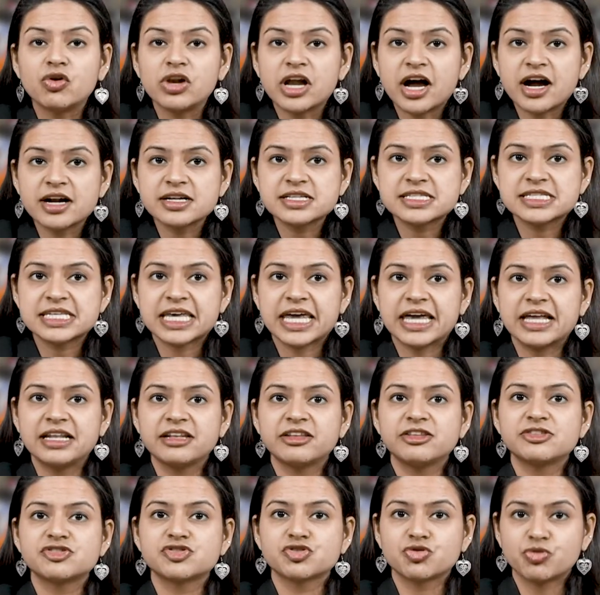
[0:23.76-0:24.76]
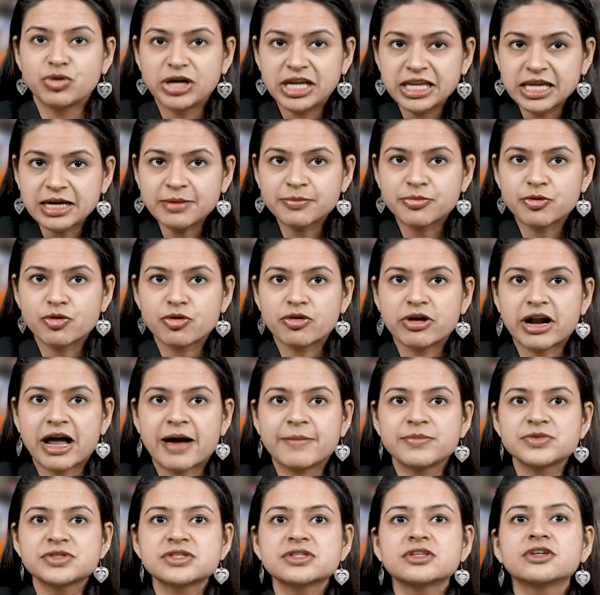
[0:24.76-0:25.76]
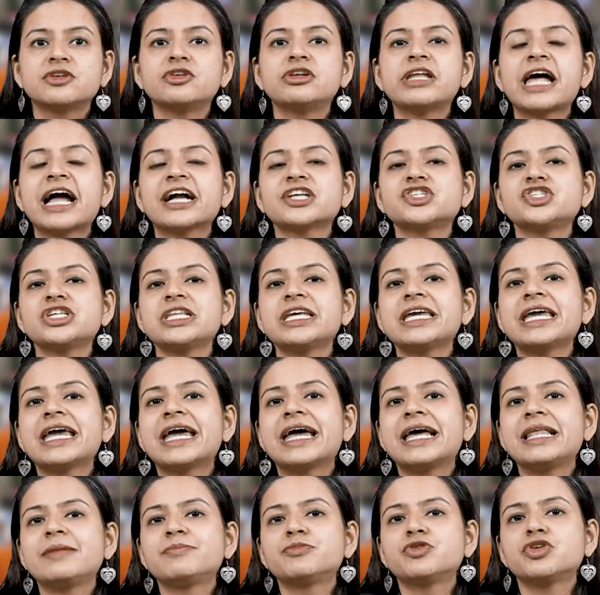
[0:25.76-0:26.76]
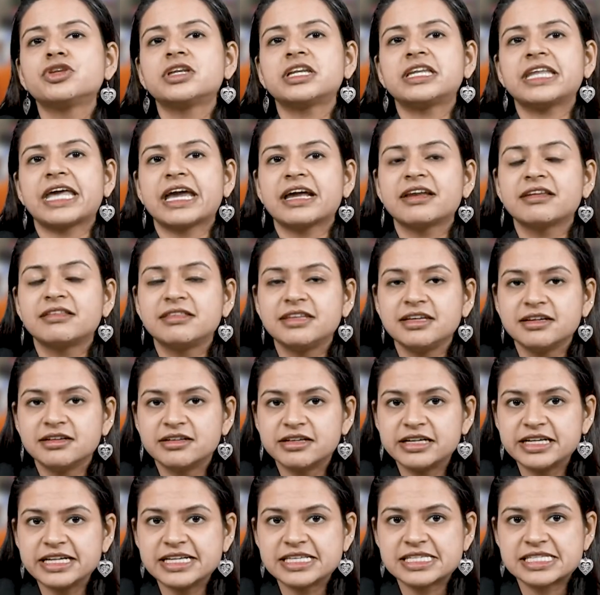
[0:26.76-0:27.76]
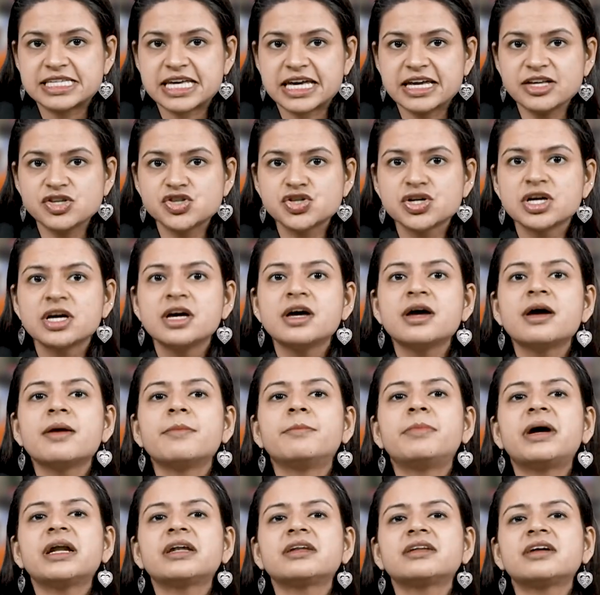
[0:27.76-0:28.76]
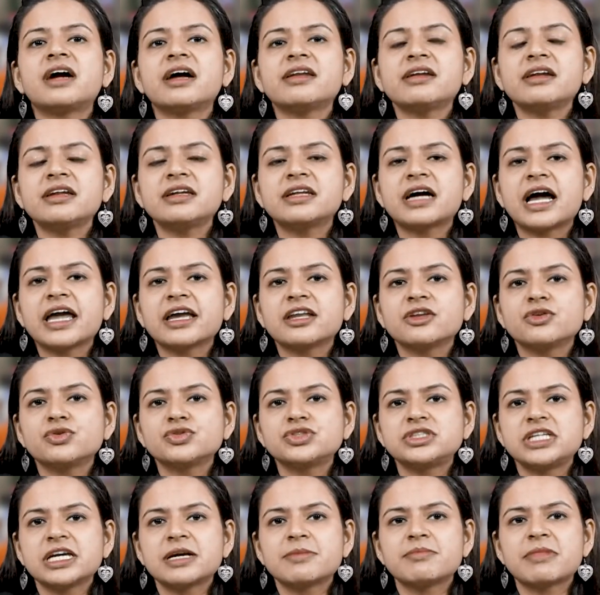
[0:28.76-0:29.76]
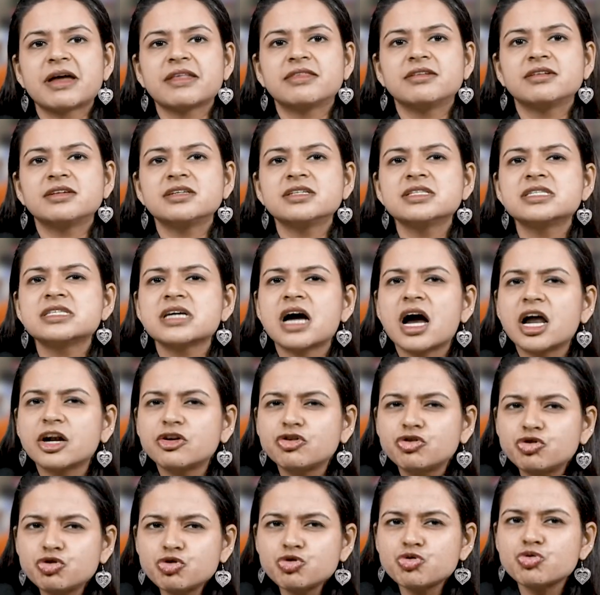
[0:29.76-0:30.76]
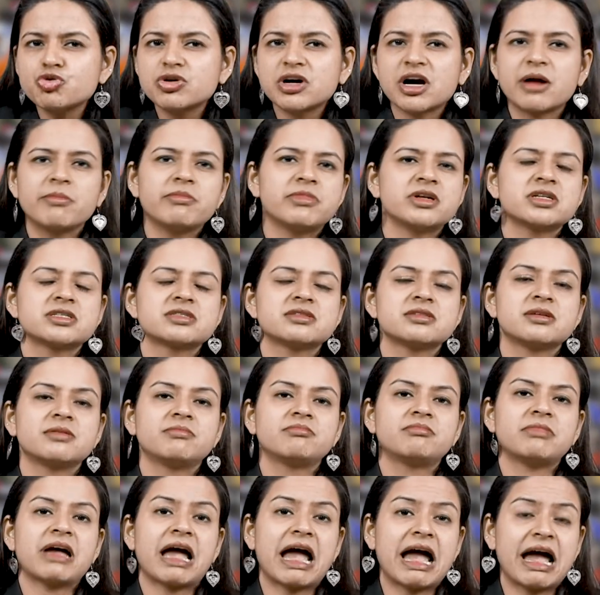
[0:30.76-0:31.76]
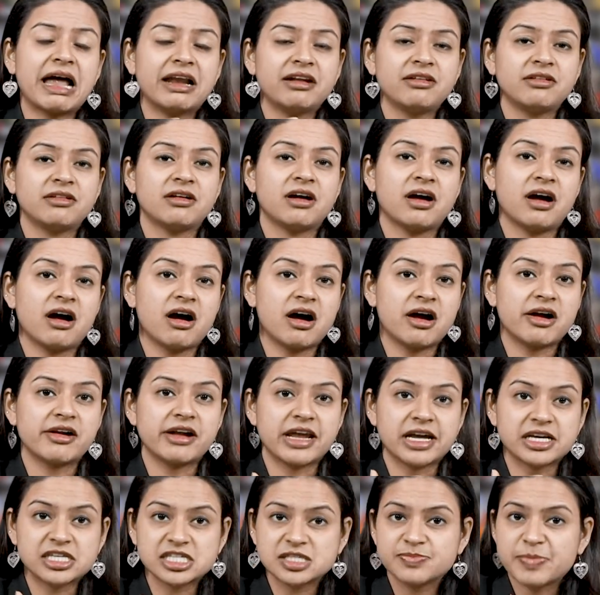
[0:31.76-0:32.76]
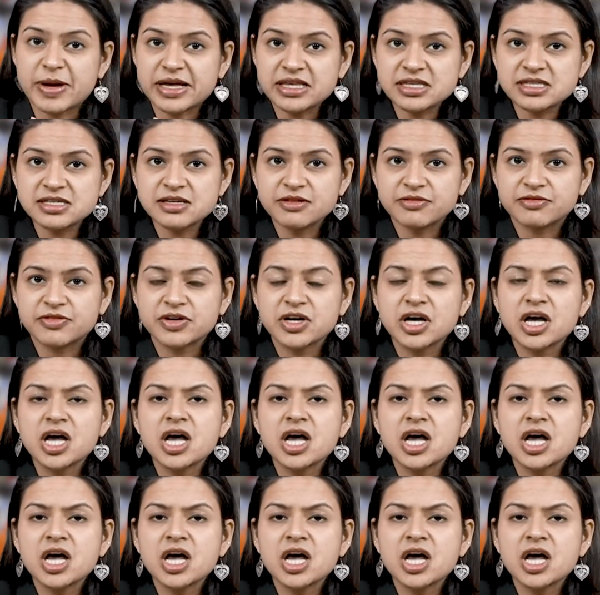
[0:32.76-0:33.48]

large-scale screening programs could actually help to detect the early stage, but current diagnostic methods are too cumbersome and are expensive.